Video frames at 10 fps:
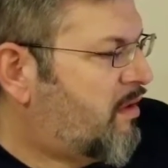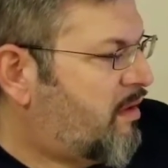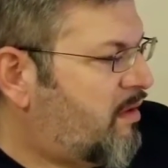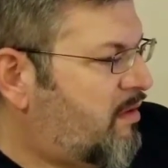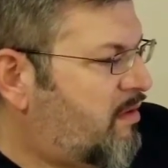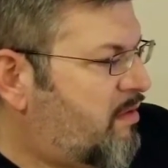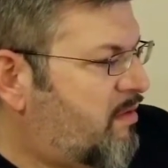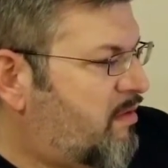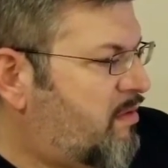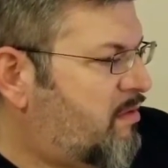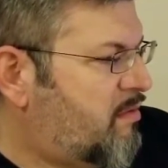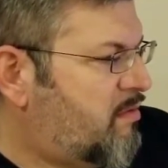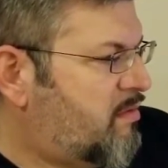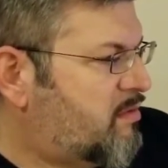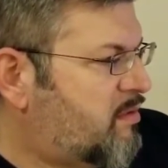Okay,
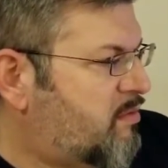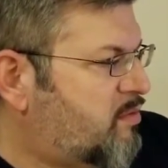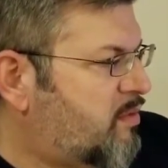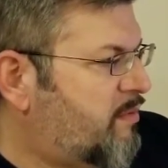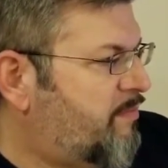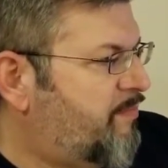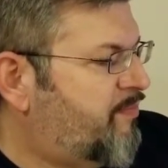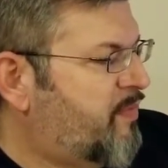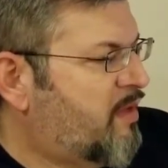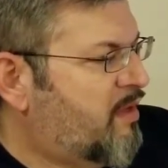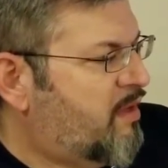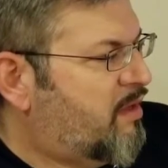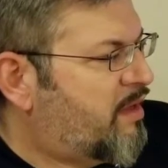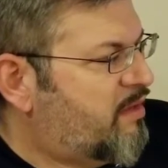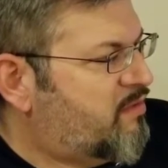let's see which one.
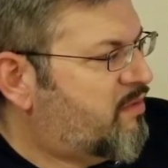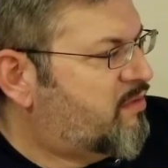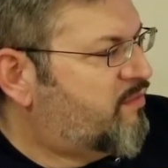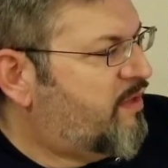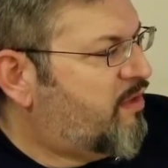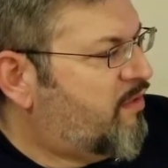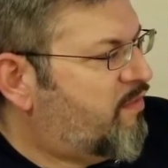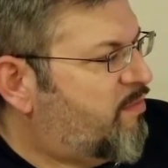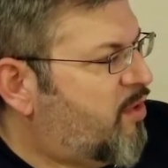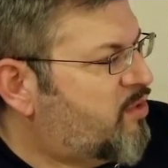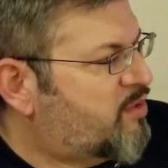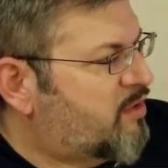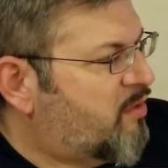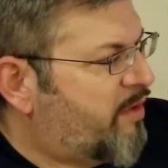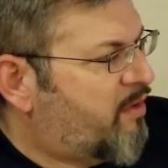Okay, so there's video of
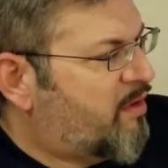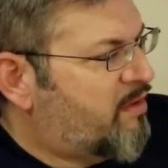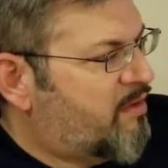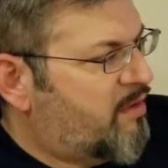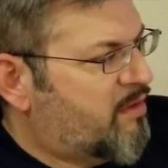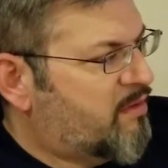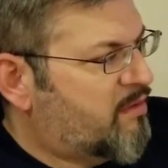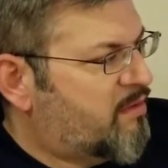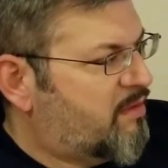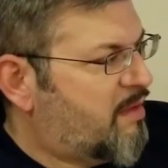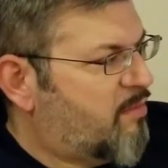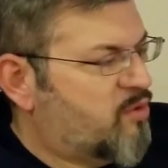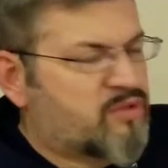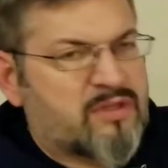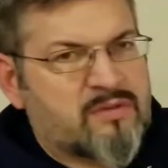motion going on, and that
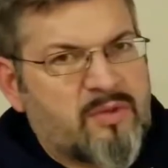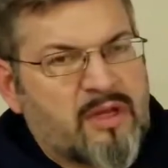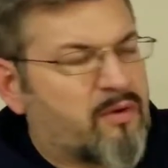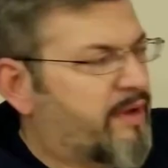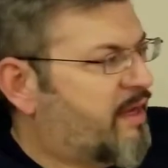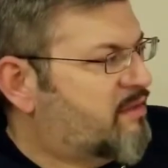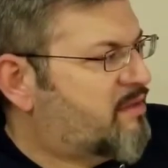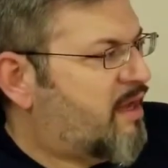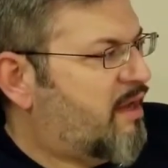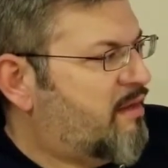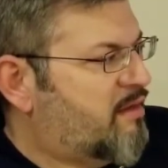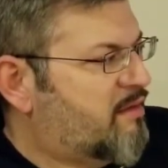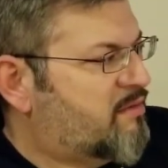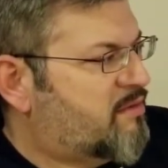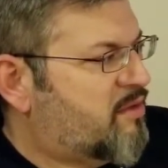motion is me going outside,
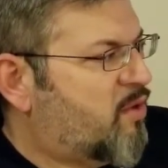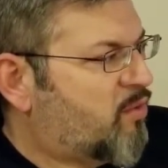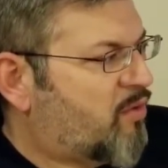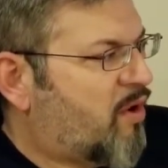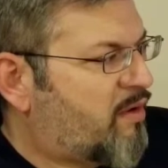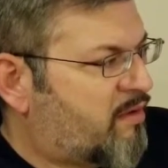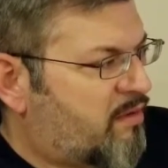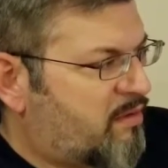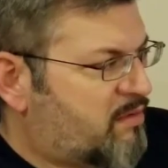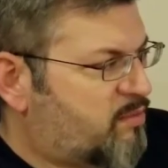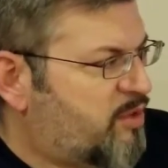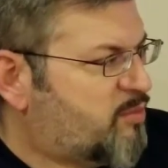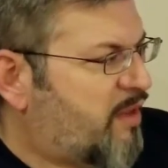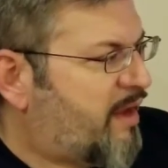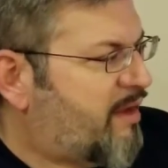and it's total dark
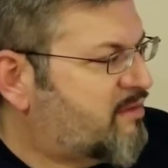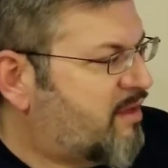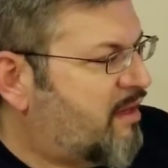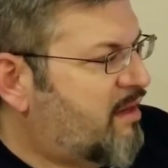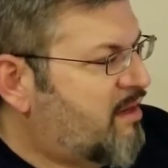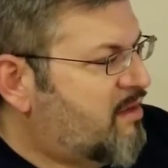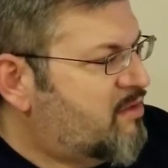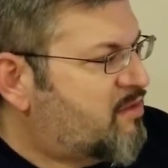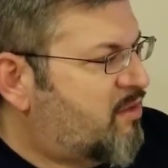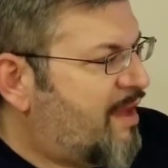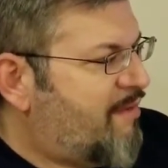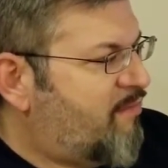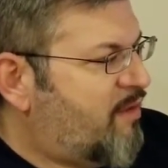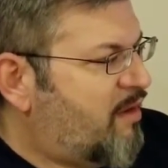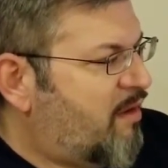pitch black outside. So
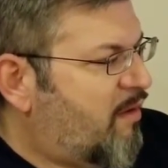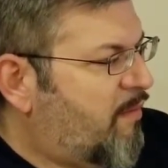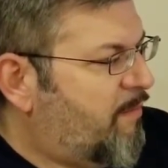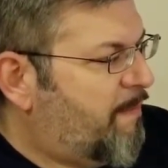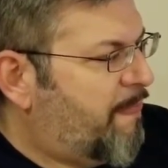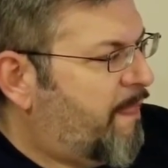that video,